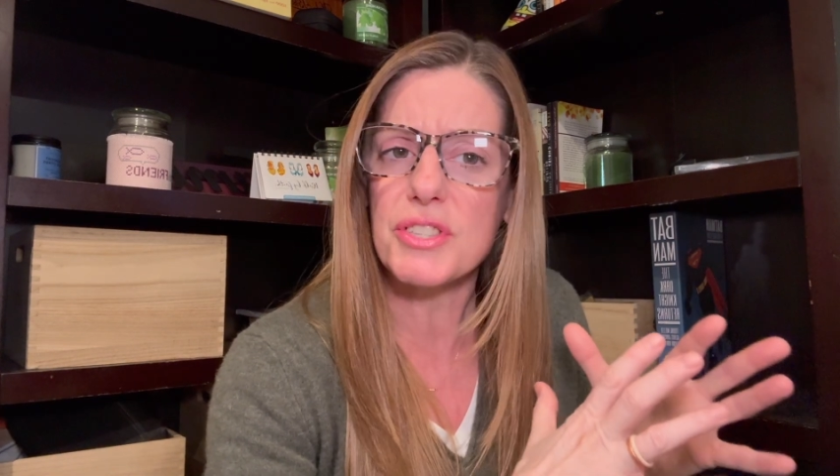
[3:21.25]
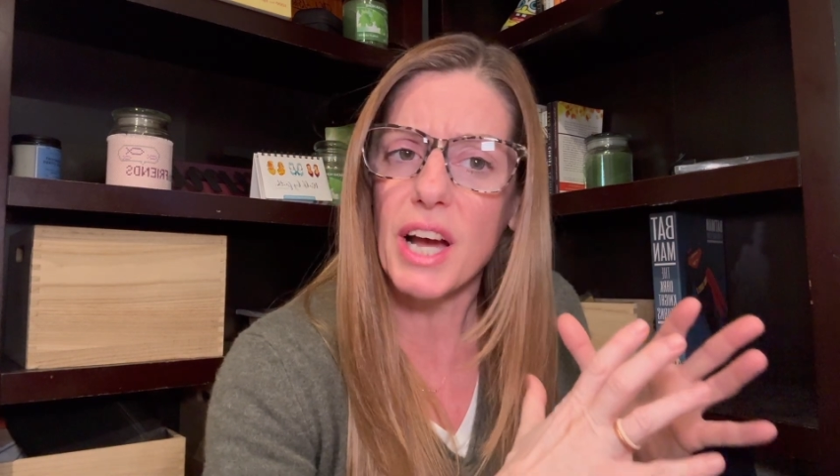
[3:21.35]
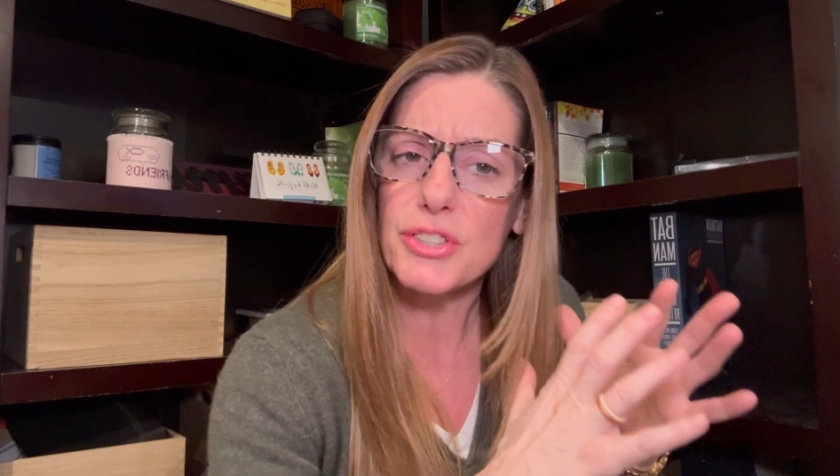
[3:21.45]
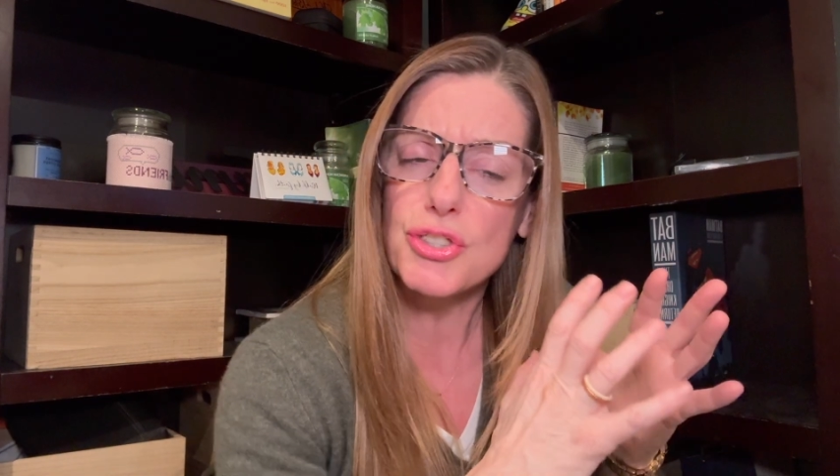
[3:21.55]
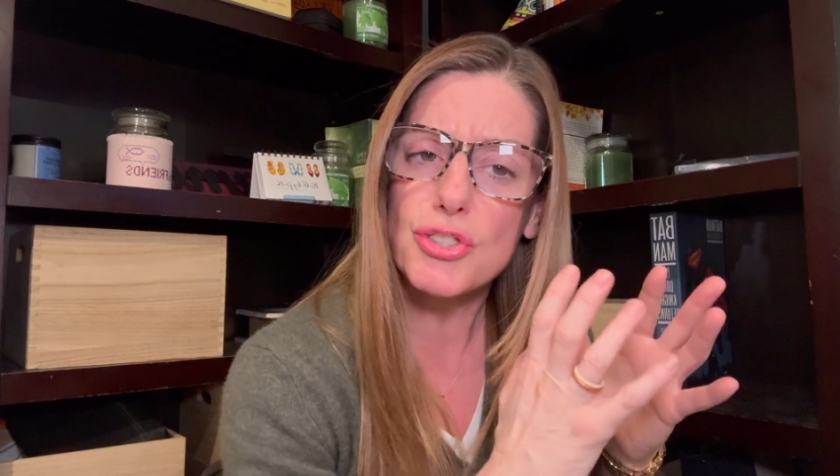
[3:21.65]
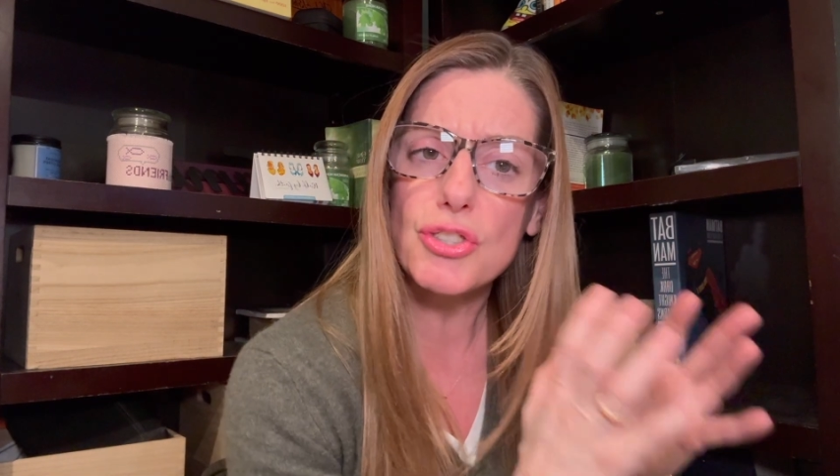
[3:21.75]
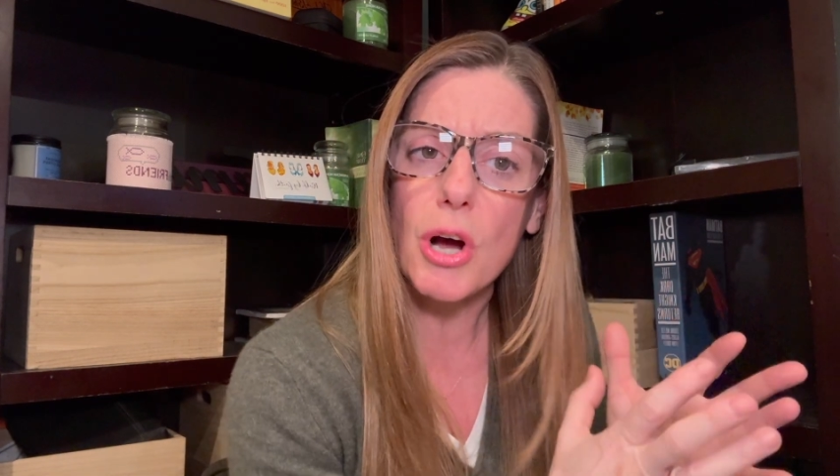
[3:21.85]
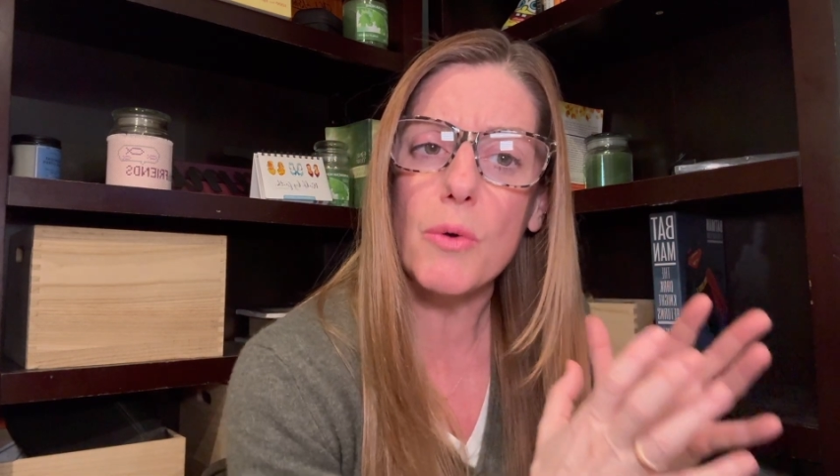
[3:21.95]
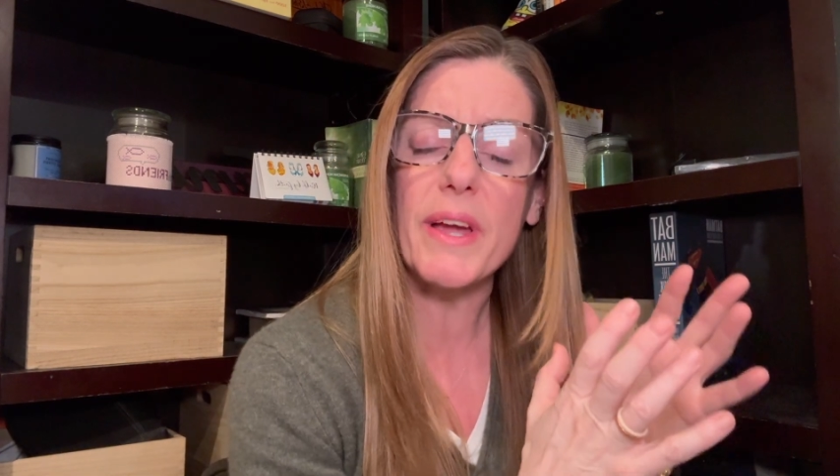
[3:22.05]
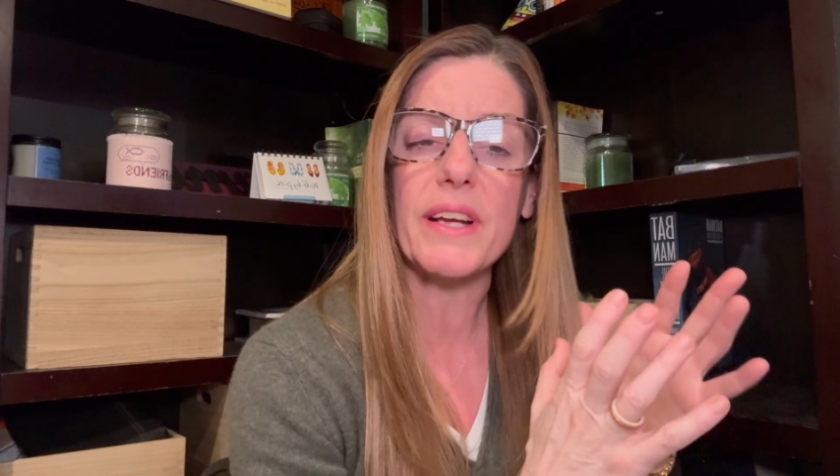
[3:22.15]
got
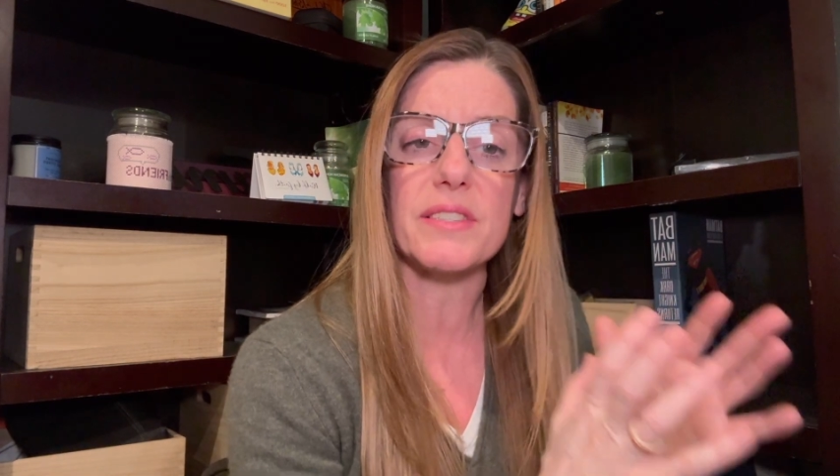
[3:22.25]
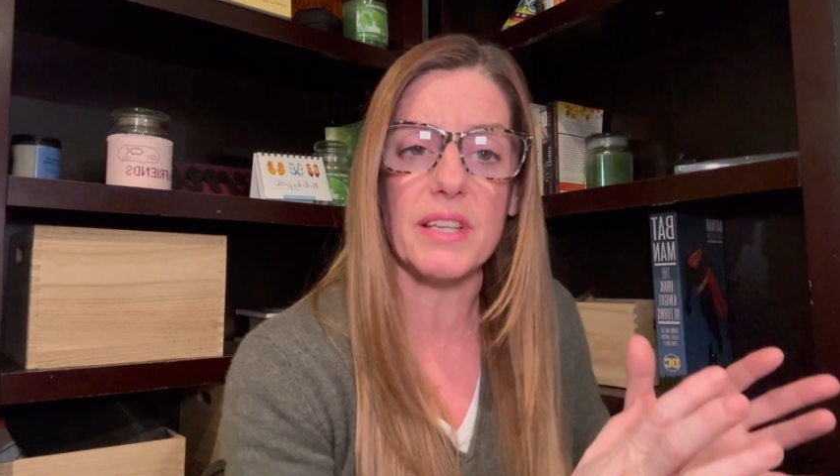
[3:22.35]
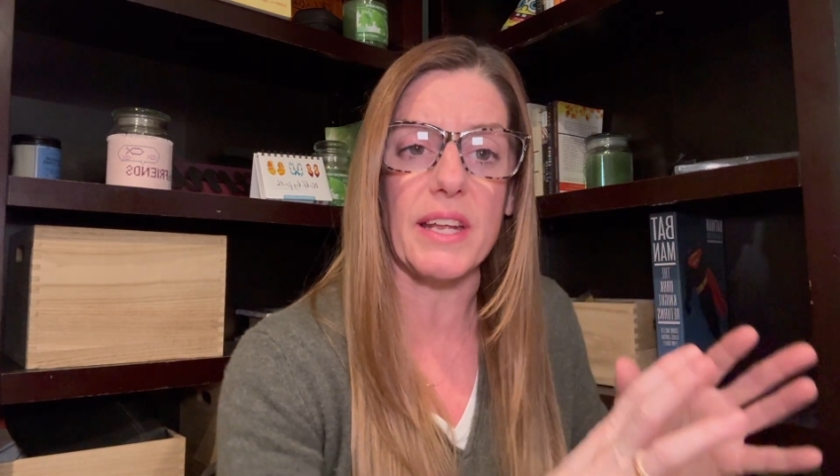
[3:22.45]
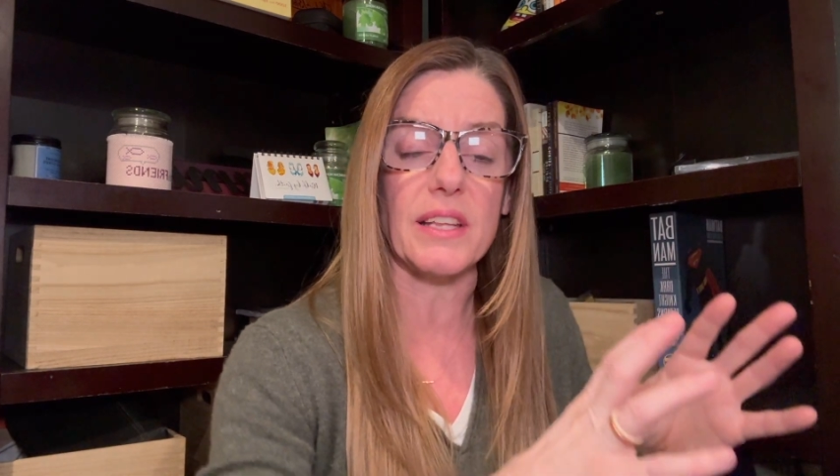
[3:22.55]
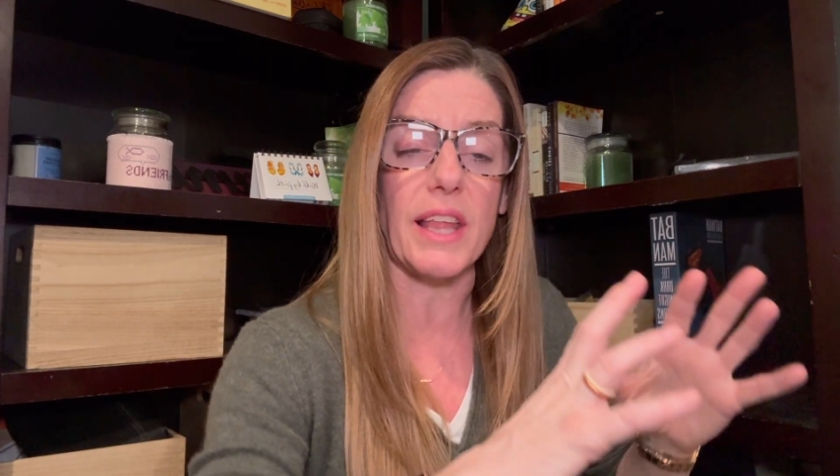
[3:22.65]
so excited,